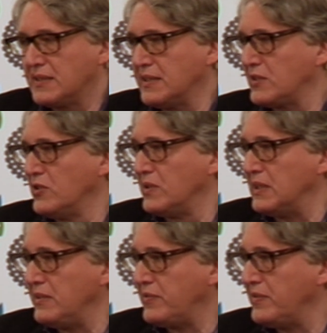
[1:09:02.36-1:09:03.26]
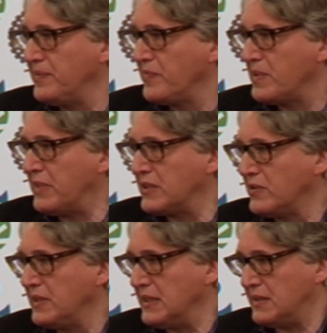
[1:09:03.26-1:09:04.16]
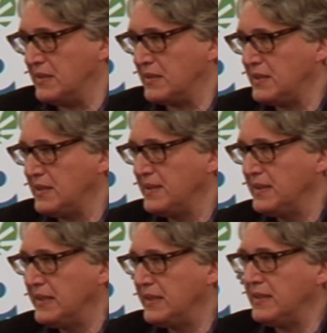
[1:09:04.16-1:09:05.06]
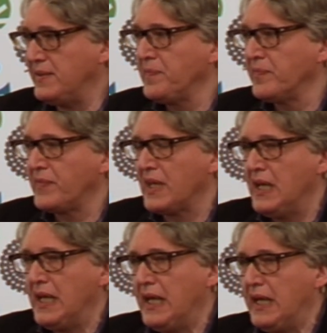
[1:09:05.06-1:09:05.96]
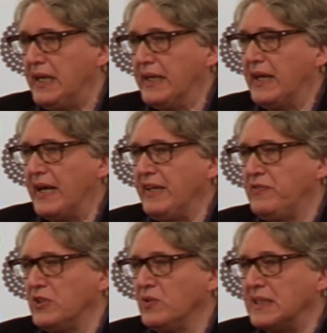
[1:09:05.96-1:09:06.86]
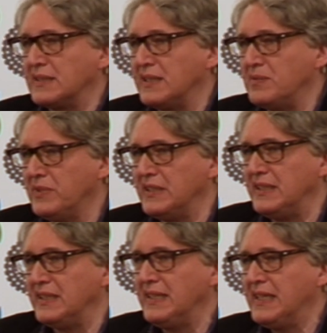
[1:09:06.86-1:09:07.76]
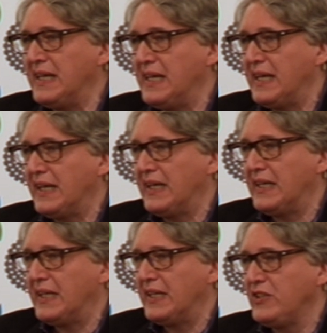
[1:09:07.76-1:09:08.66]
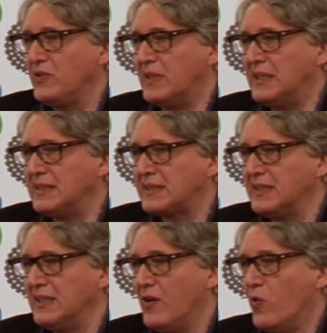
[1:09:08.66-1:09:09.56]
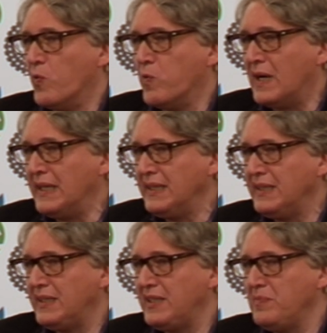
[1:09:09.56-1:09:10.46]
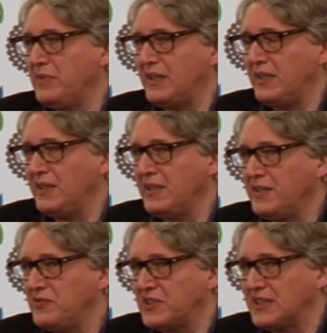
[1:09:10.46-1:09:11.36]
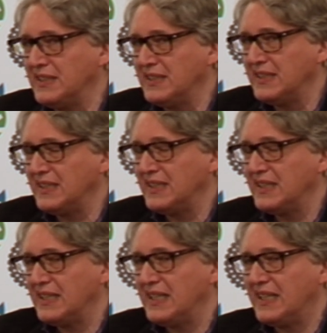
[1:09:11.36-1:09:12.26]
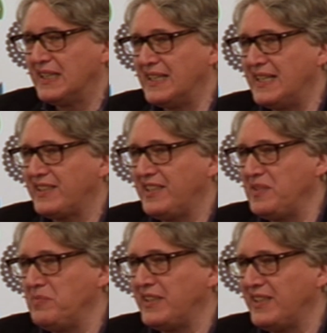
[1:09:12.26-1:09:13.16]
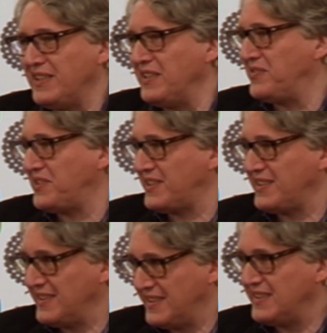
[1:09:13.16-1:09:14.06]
there's no life, but only art. Yeah? Mm-hmm. If you look at somebody, you ask why he behaves like he behaves.